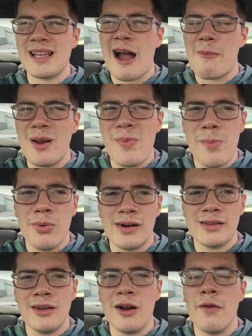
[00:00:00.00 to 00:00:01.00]
How many people
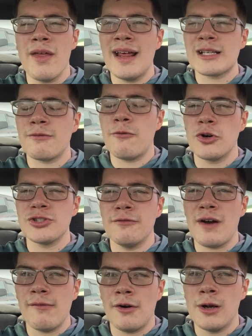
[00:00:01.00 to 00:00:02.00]
out there are the next Fortune
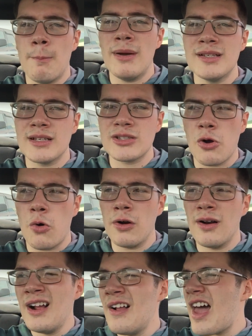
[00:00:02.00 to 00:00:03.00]
500 business owner?